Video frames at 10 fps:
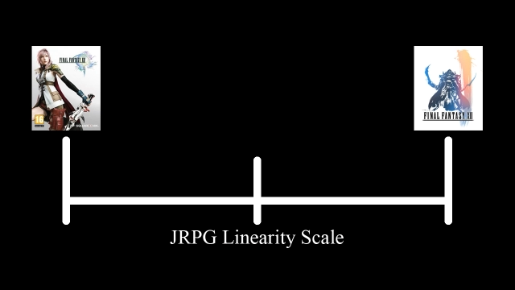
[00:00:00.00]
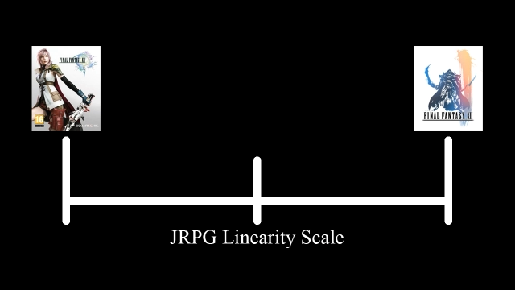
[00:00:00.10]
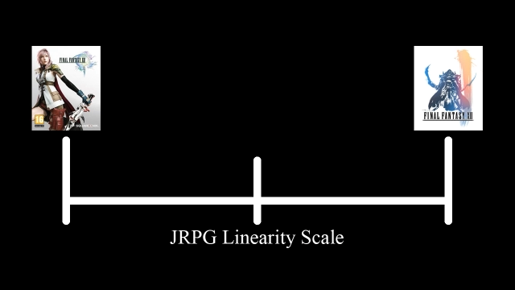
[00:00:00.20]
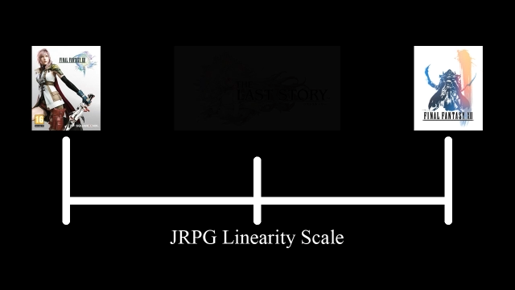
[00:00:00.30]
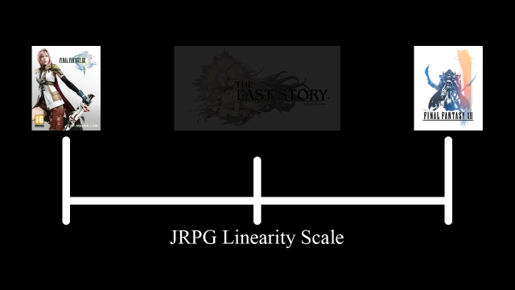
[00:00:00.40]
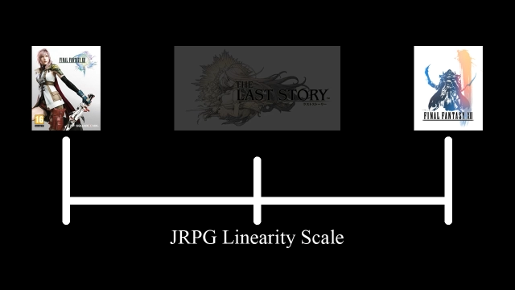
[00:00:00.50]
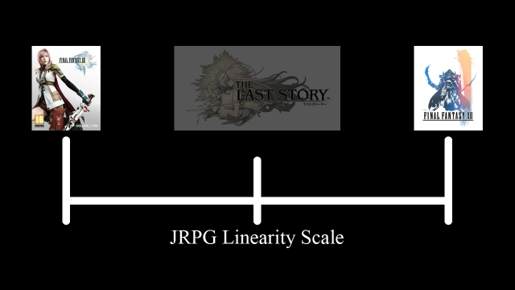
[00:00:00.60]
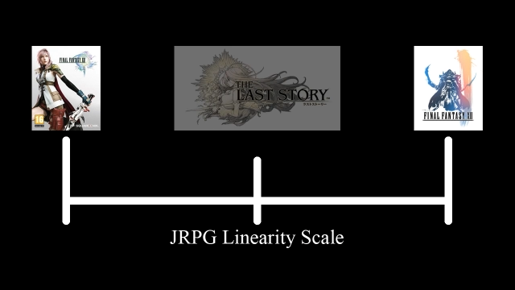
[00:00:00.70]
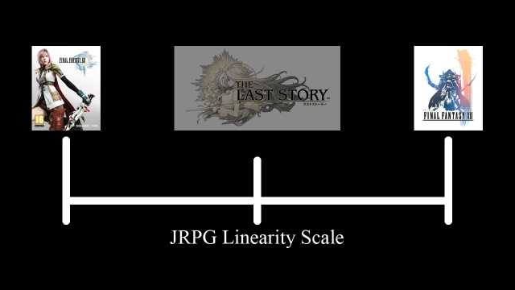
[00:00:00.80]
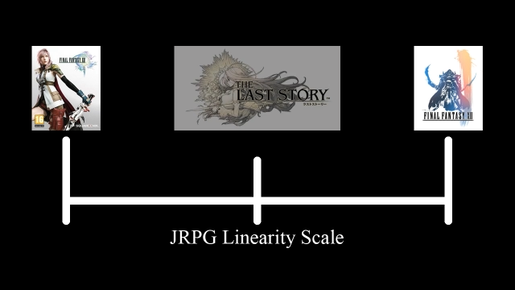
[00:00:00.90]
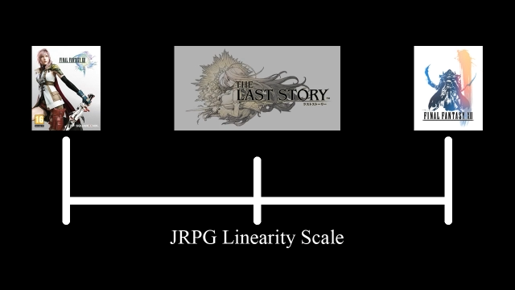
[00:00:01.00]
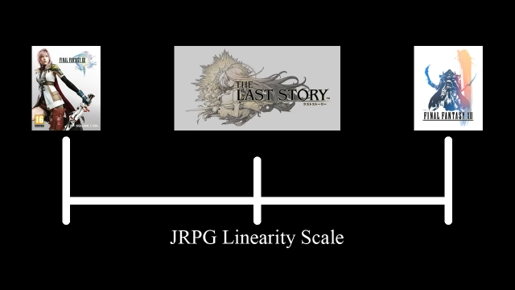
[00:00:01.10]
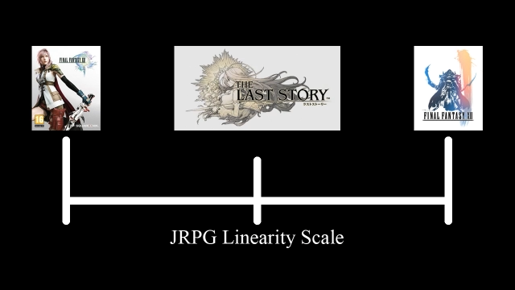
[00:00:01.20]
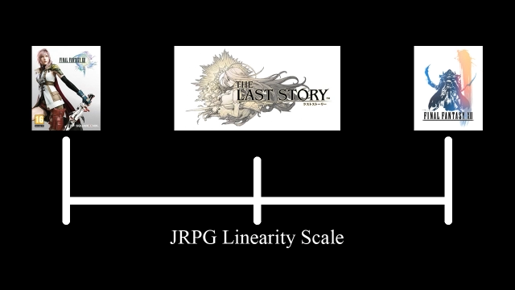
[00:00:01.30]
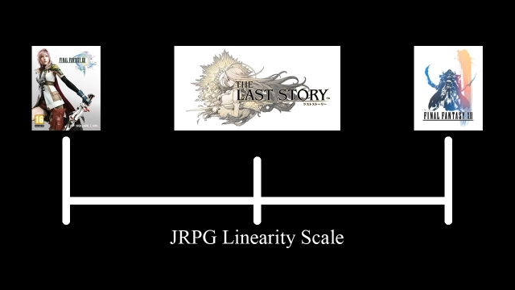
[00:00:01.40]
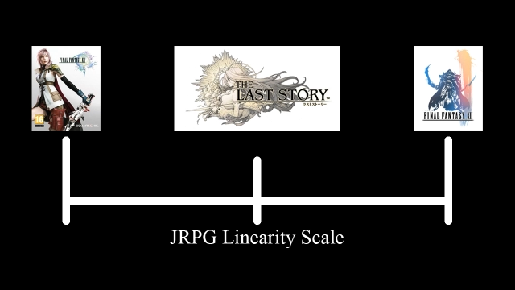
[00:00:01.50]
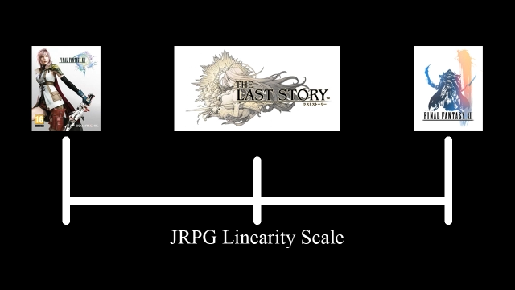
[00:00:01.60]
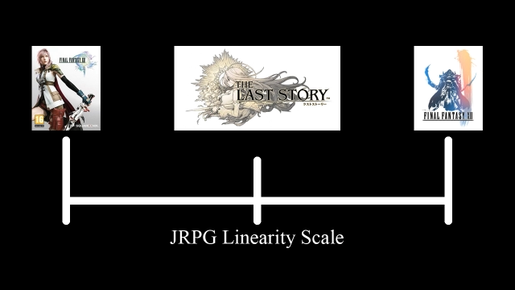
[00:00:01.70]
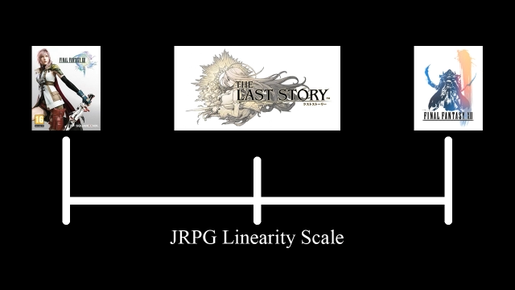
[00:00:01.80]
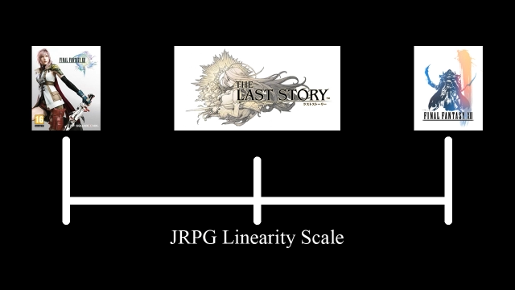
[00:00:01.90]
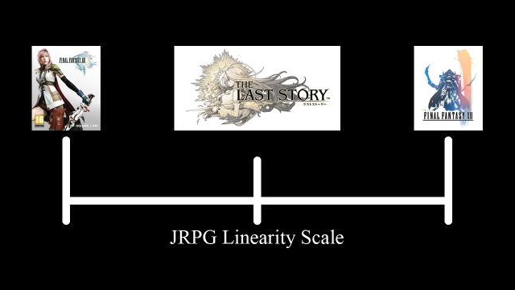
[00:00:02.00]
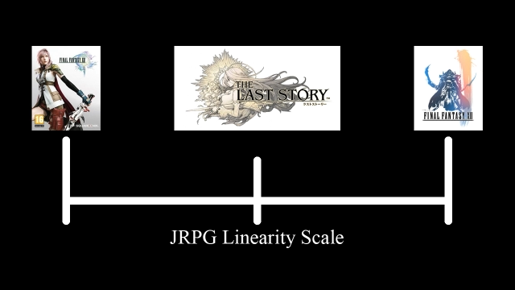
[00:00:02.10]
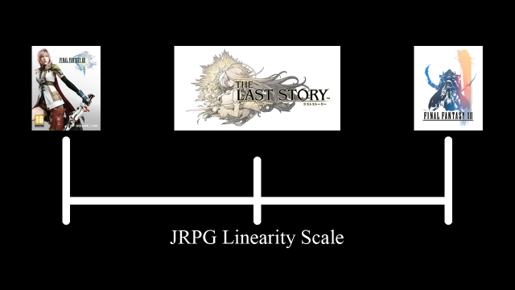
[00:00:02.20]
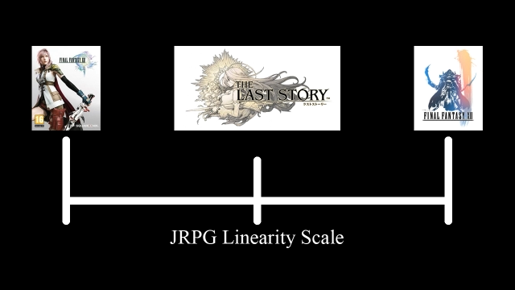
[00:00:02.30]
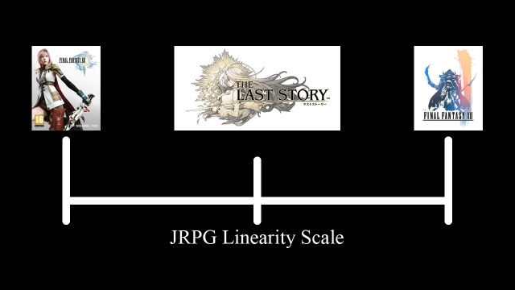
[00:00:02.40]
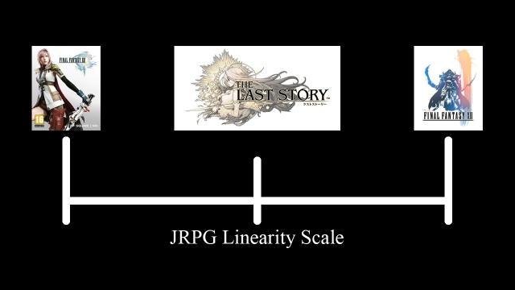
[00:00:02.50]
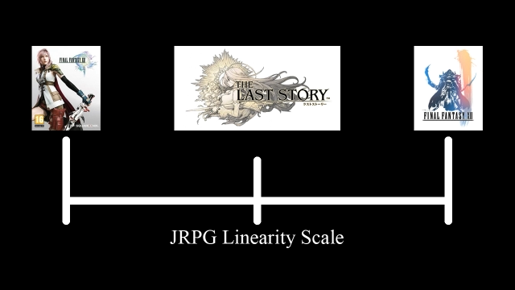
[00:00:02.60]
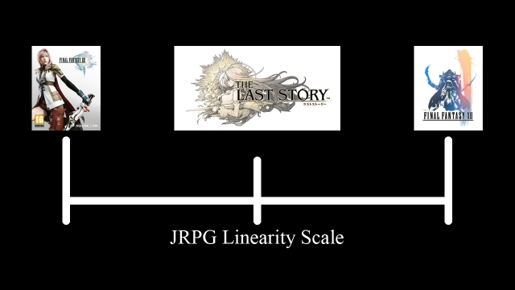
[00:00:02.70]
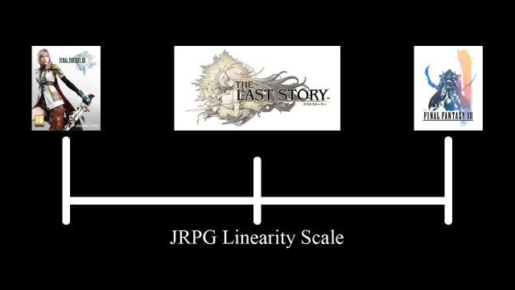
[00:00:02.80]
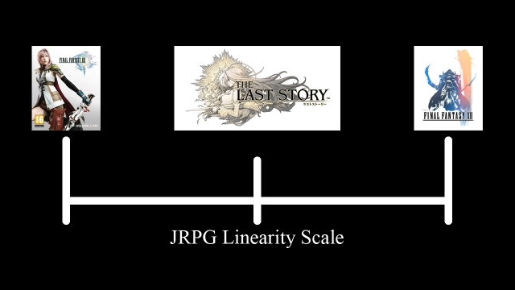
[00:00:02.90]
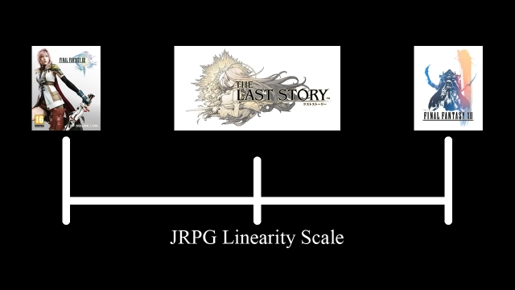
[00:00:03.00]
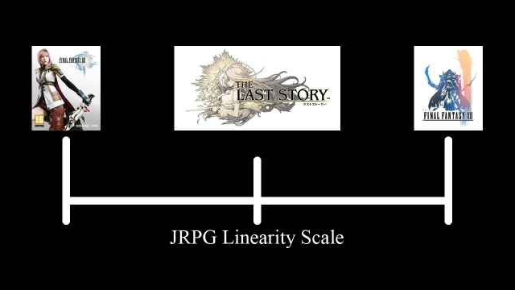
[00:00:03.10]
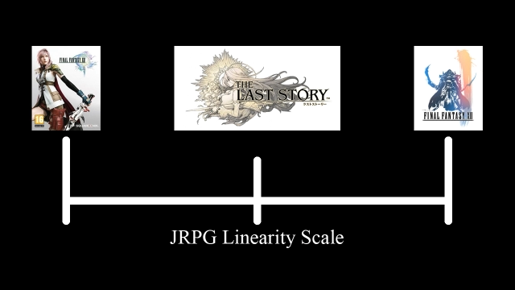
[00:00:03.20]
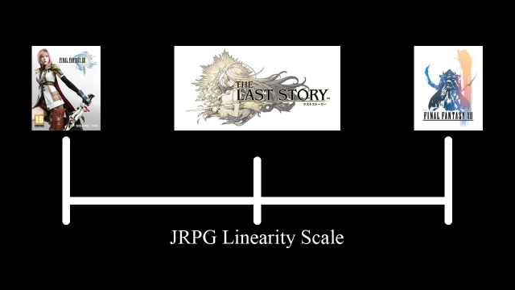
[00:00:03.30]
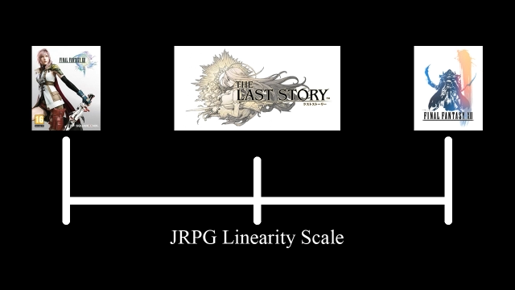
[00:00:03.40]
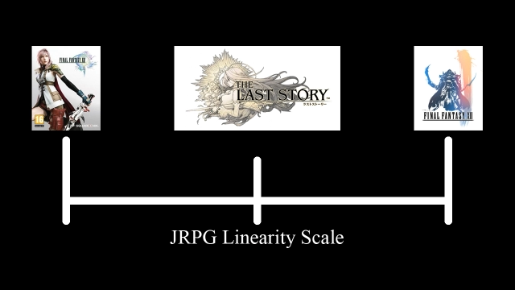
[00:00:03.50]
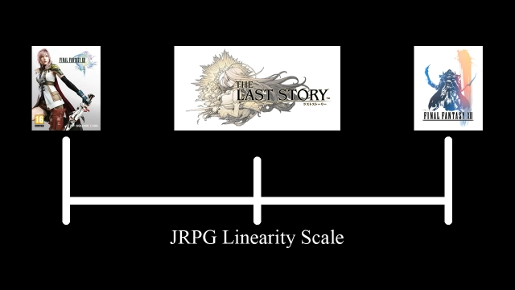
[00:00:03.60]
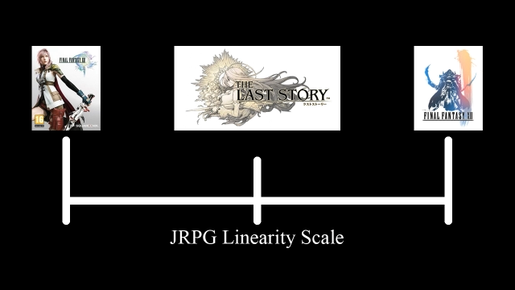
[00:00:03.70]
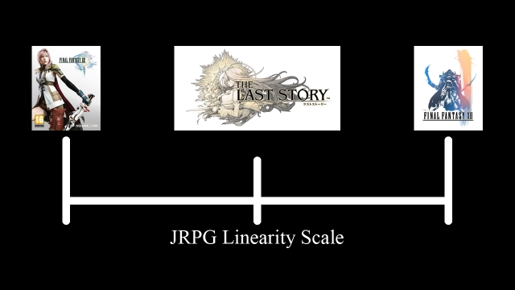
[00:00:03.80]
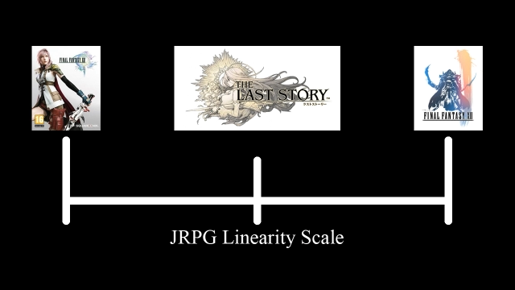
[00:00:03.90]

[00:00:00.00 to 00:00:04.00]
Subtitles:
Nobody's mouth can be seen.